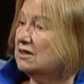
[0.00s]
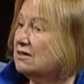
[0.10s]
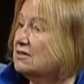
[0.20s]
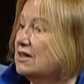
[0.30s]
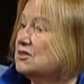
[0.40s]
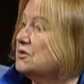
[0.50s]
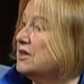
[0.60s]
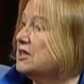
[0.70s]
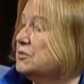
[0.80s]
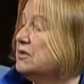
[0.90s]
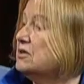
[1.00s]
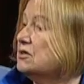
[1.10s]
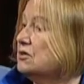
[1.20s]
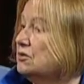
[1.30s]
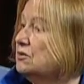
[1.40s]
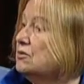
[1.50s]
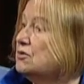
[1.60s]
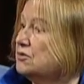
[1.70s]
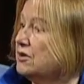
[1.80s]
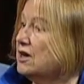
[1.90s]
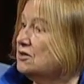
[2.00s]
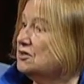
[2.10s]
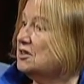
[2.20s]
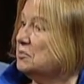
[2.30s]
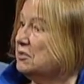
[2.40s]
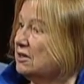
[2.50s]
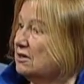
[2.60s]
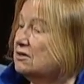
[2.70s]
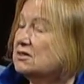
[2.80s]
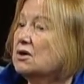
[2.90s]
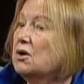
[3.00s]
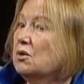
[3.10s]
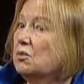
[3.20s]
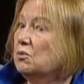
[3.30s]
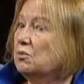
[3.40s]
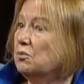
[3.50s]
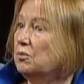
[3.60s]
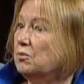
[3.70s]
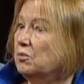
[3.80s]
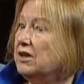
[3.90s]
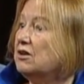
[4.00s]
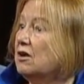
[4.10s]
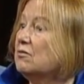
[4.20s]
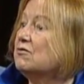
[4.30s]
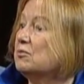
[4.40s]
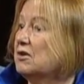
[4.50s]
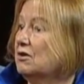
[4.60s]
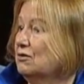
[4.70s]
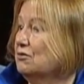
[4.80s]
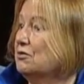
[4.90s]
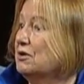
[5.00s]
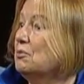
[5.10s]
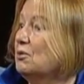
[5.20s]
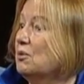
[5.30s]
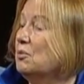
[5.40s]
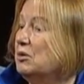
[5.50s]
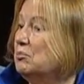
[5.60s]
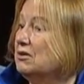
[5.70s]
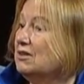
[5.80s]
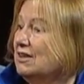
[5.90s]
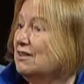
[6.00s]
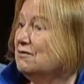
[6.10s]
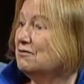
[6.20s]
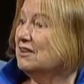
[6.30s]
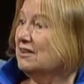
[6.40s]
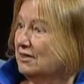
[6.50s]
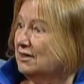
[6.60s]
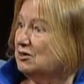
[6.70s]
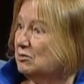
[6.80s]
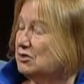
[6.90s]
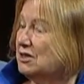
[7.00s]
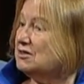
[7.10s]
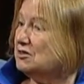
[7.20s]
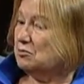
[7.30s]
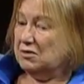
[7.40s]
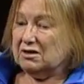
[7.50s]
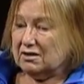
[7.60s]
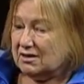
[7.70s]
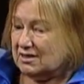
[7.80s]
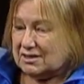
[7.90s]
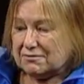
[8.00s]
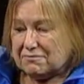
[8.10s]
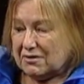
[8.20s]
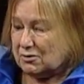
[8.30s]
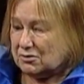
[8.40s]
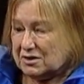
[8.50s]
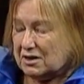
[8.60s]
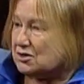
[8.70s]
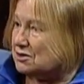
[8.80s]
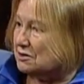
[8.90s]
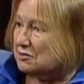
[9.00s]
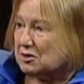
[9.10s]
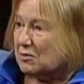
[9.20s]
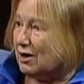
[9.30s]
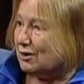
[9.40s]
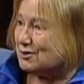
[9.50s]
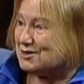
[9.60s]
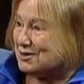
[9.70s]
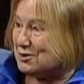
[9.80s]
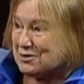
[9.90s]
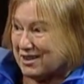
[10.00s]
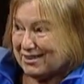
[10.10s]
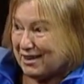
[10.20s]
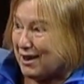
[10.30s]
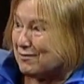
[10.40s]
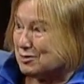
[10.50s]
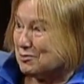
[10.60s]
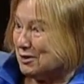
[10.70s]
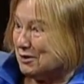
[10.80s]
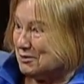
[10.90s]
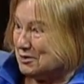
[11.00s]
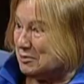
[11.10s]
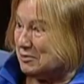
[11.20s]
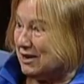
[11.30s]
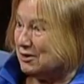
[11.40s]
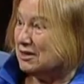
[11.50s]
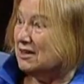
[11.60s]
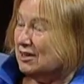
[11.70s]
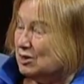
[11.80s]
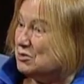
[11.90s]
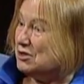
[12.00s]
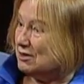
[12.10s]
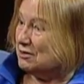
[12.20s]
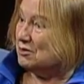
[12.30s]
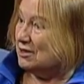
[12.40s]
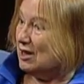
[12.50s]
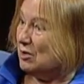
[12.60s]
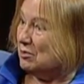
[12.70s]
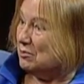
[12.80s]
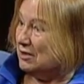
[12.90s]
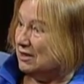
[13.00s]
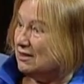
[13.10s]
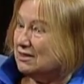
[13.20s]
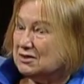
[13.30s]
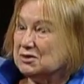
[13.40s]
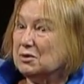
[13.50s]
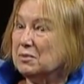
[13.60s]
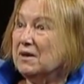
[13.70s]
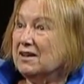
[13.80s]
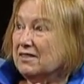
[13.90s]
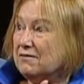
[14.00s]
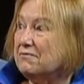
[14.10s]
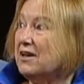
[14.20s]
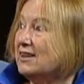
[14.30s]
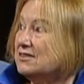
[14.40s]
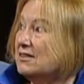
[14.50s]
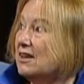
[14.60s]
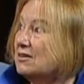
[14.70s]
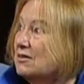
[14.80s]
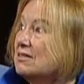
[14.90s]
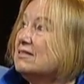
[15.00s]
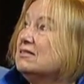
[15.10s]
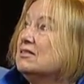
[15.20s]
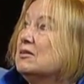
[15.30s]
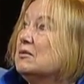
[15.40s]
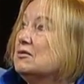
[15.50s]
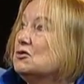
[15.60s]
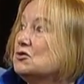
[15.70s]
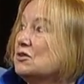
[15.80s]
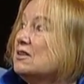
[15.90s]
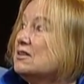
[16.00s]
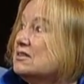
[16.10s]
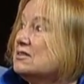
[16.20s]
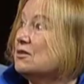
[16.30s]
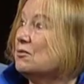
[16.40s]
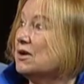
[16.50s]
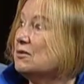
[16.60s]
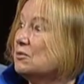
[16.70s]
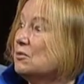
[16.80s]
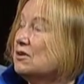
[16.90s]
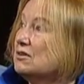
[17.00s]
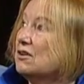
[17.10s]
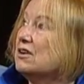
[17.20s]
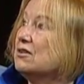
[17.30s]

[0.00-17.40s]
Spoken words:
and that strikes me as a huge tragedy, because we come from a country where we believe that an objective media is the foundation of a democracy, that you can't have a democracy without an objective, reliable media. And so the fact that the journalists around the world are